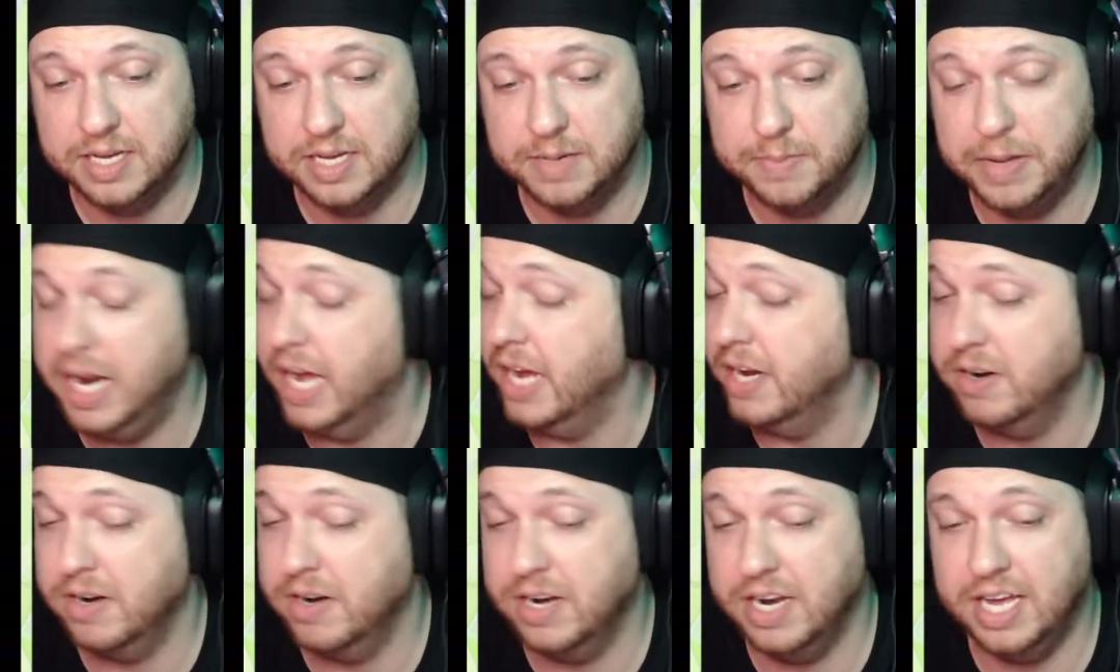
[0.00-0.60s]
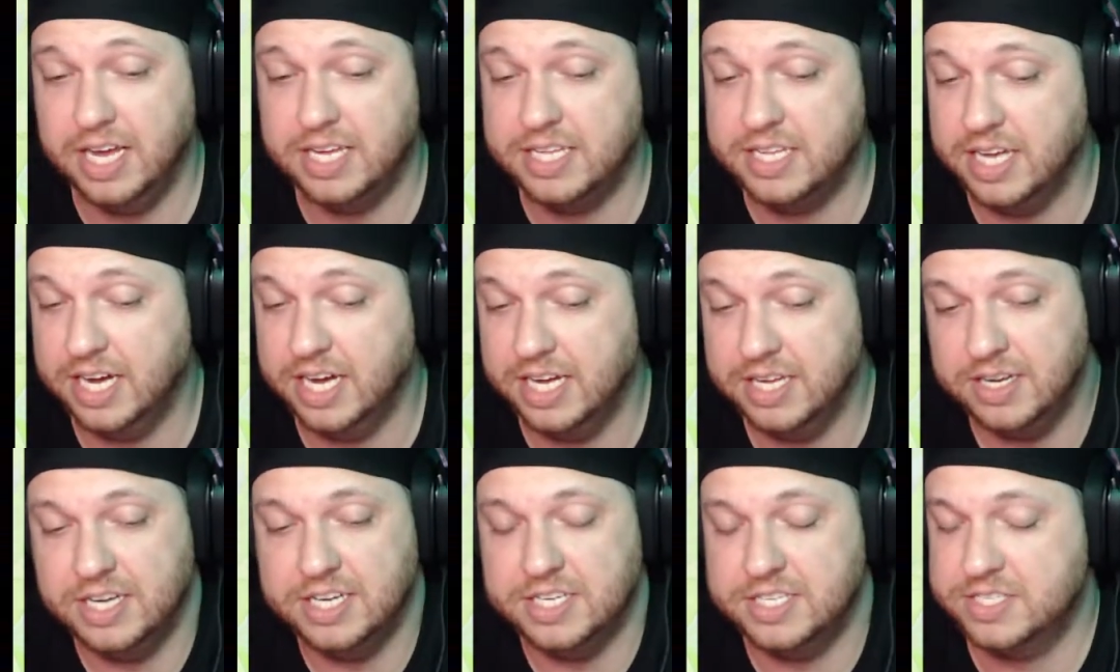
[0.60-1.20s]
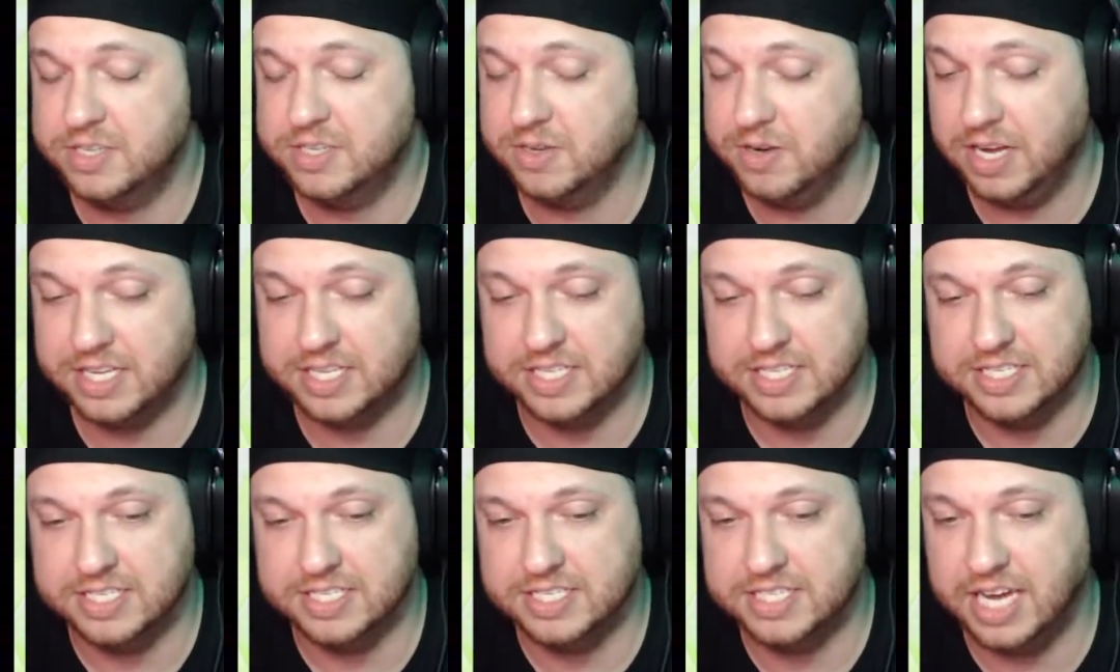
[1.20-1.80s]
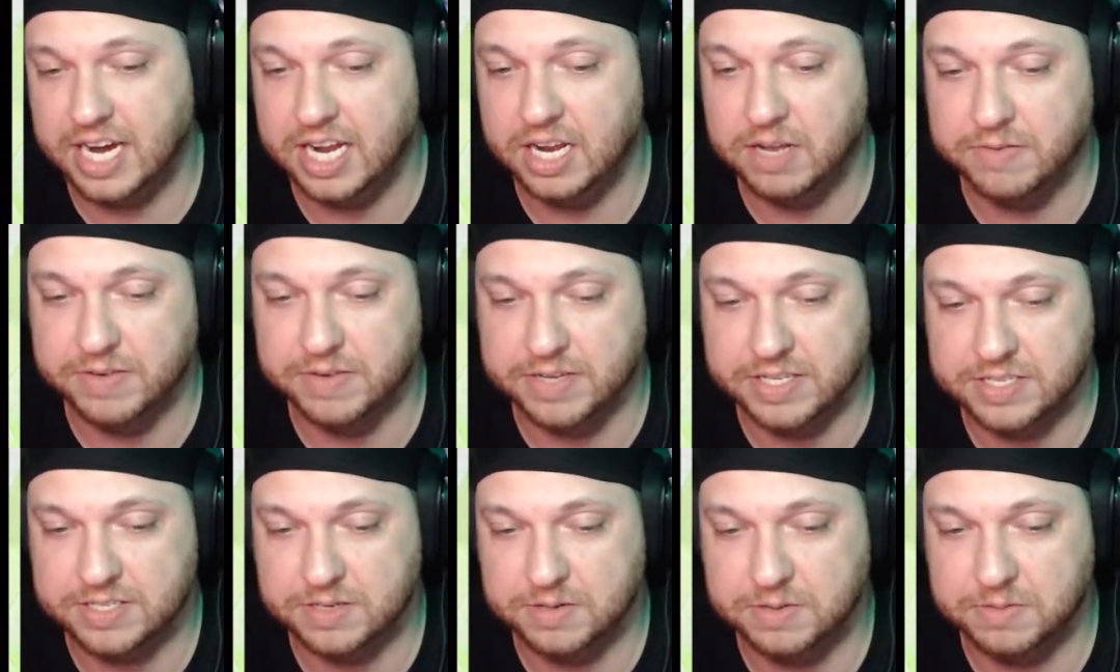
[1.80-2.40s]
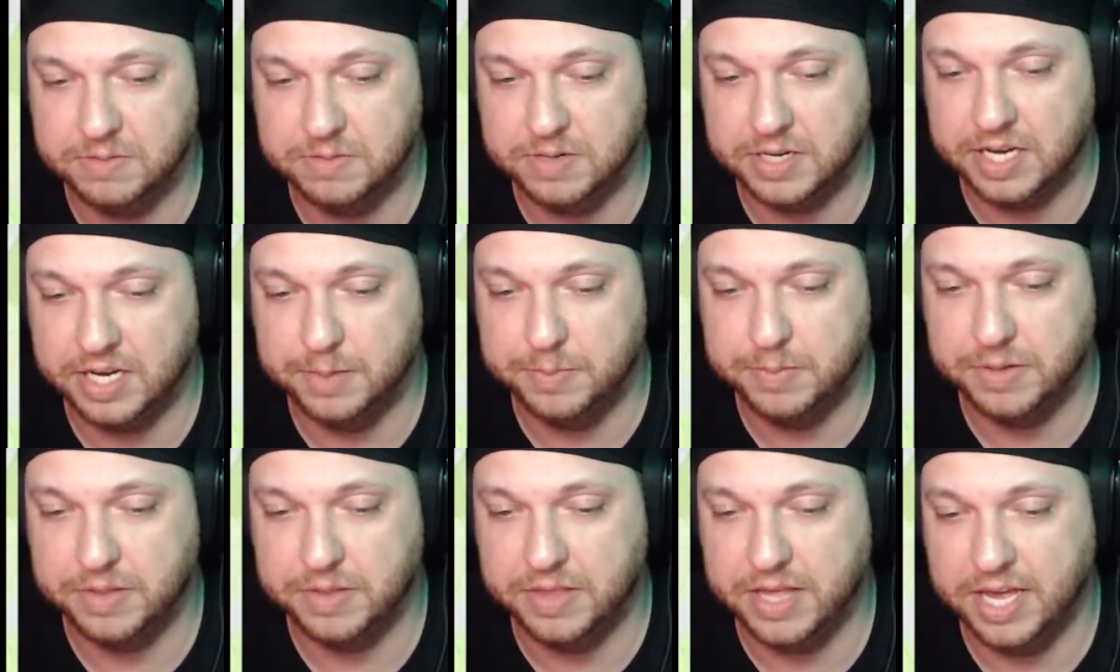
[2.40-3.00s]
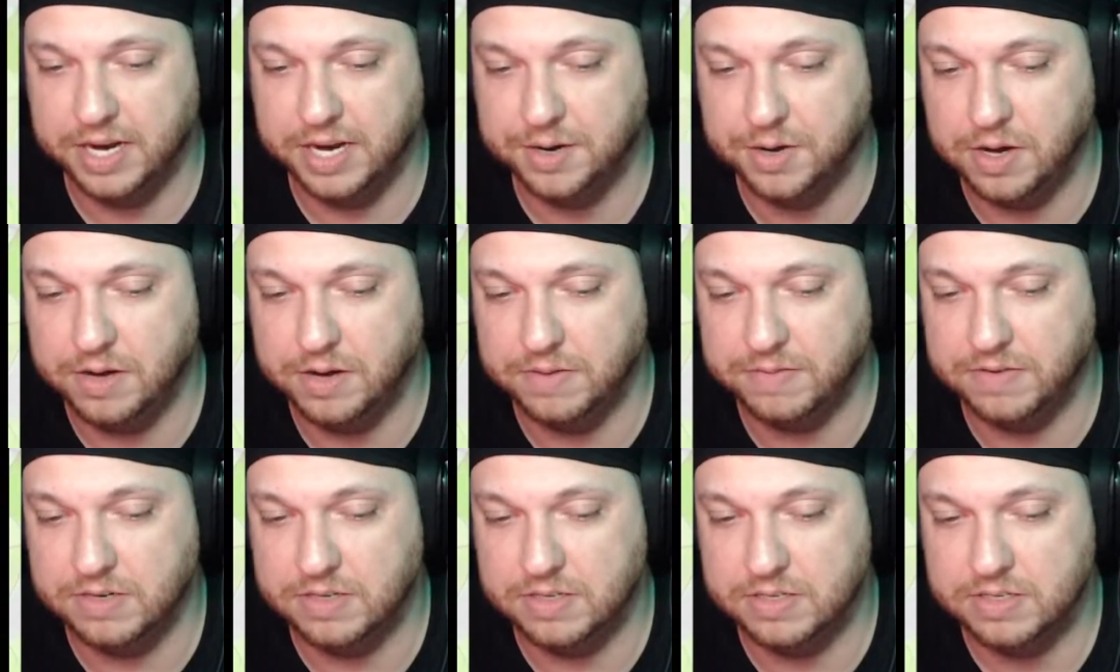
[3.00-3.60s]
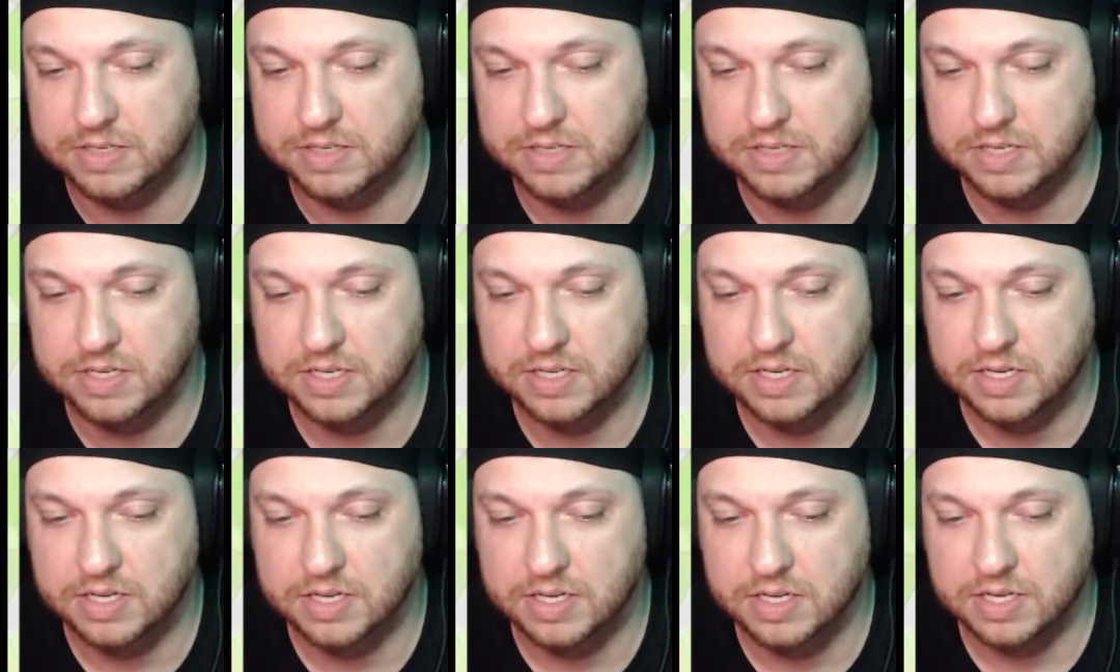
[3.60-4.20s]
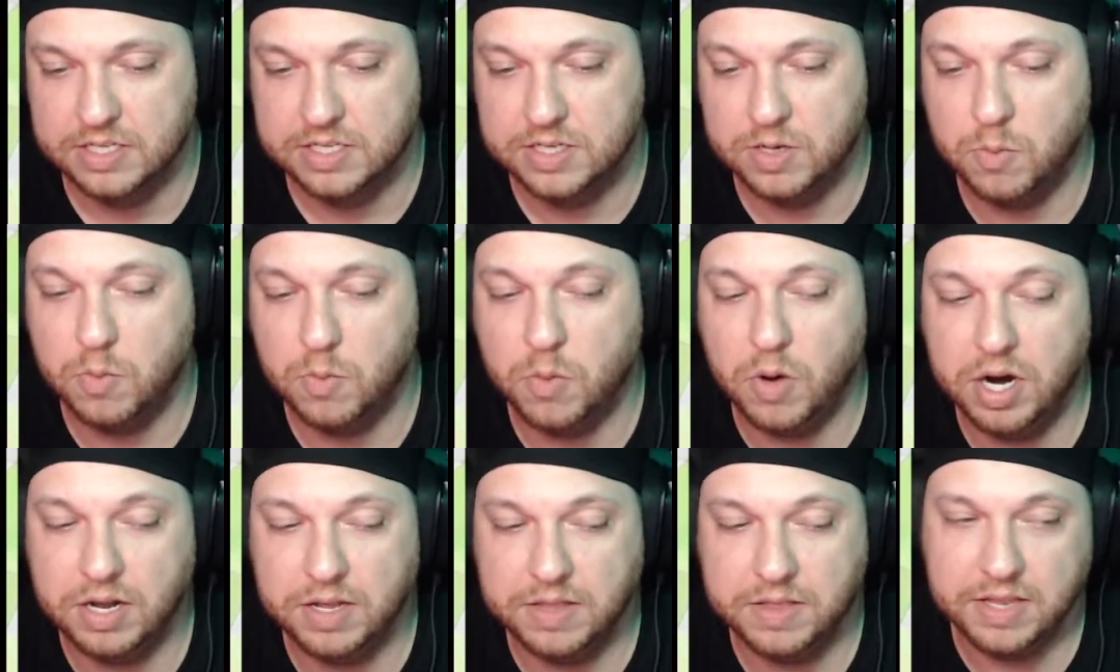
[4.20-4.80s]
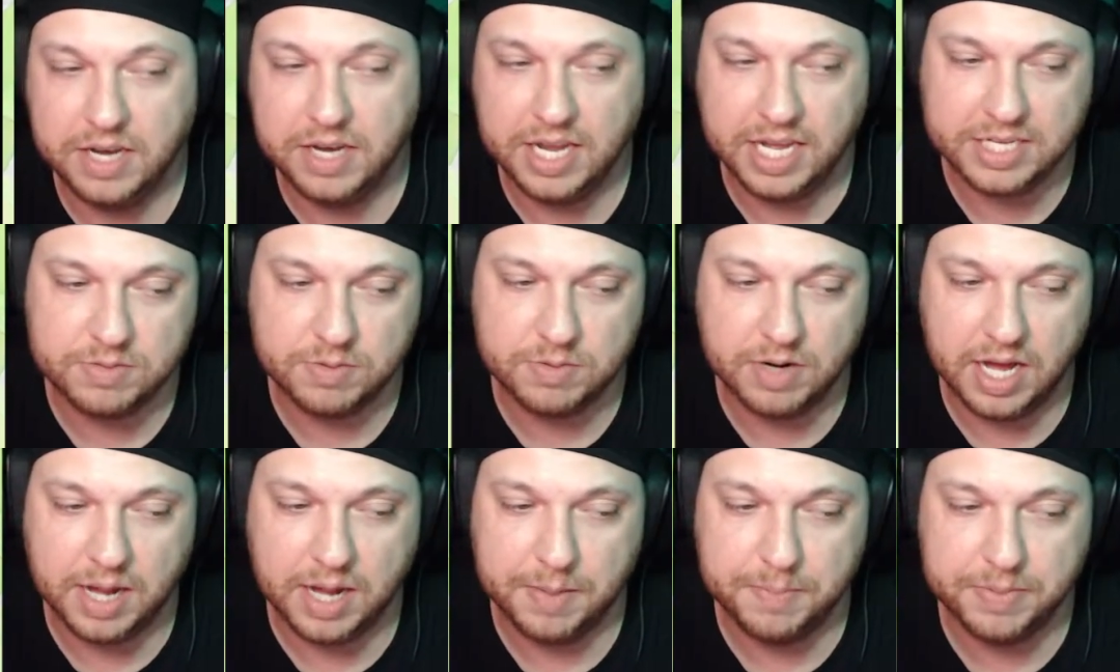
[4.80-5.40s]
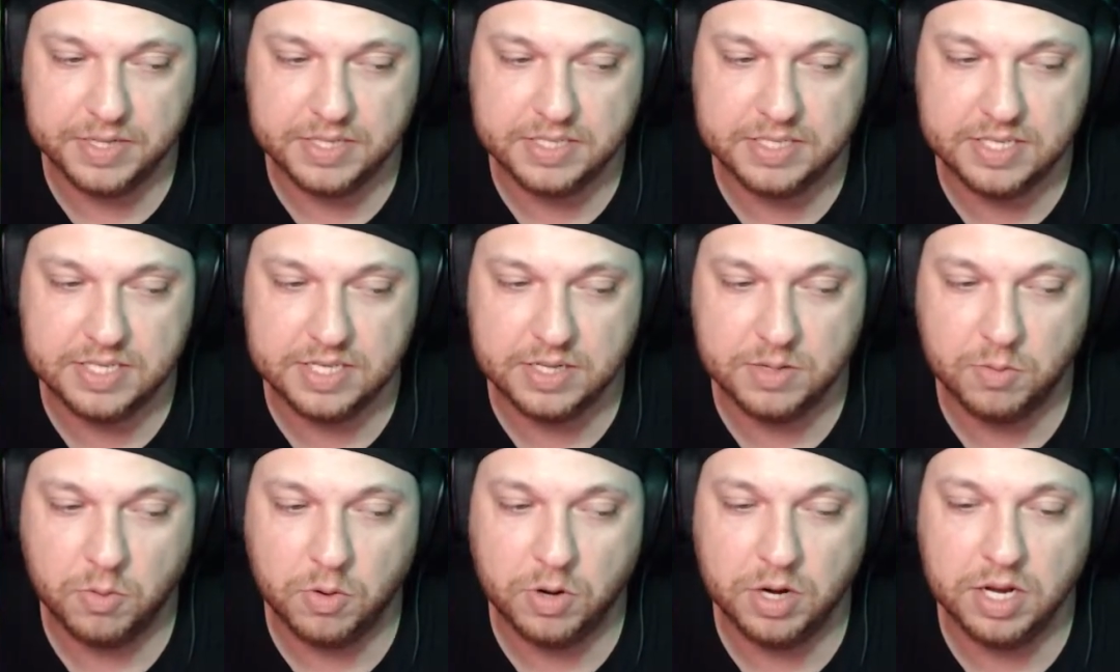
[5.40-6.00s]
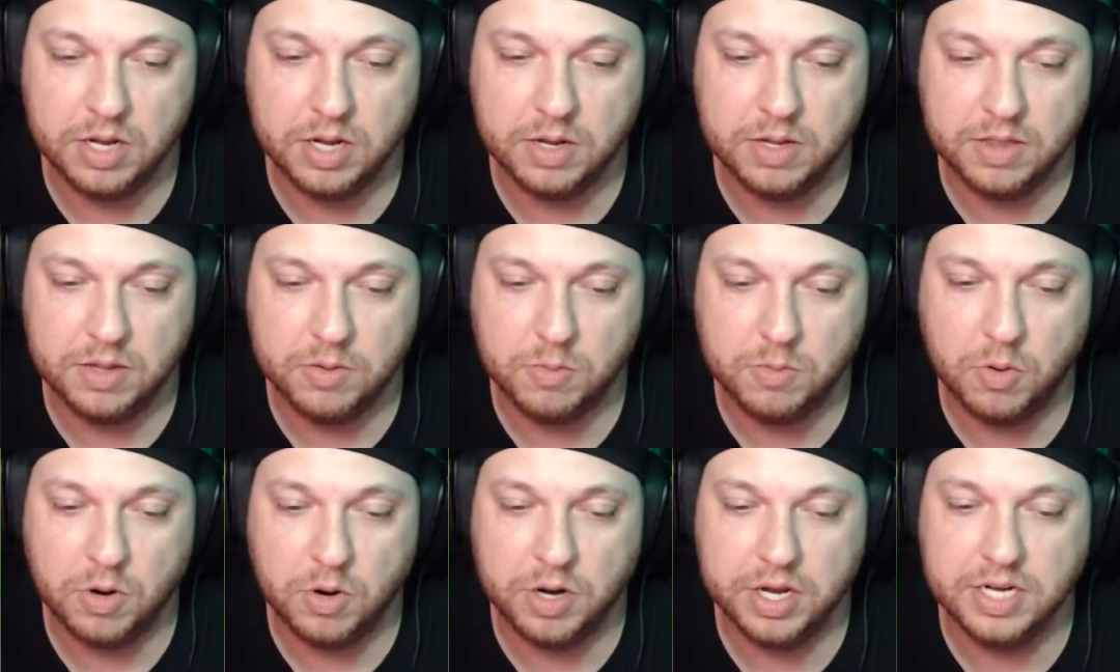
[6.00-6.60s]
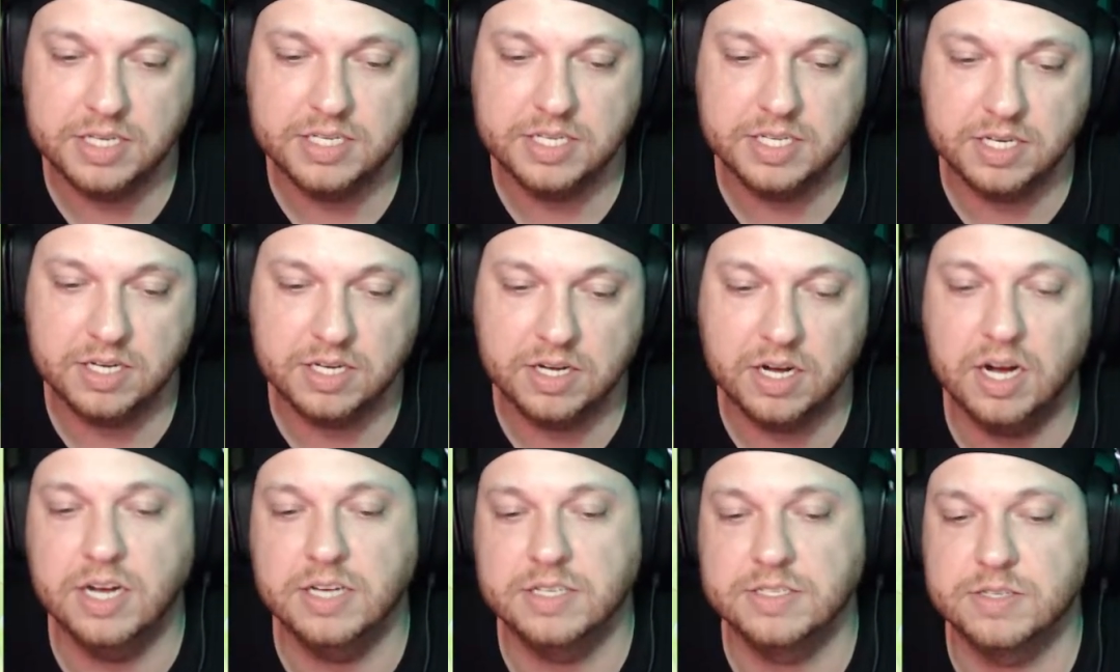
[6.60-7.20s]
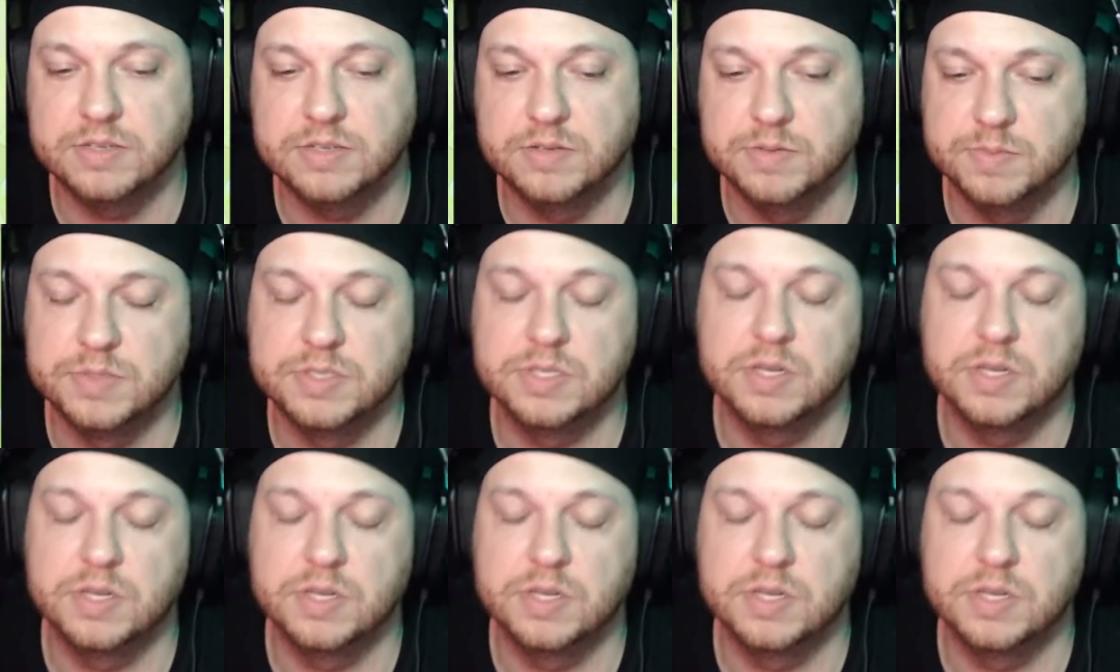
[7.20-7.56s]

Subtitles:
but I don't like I just don't like the style of it, so we're gonna put that at awful. So the next one up is the royalty costume.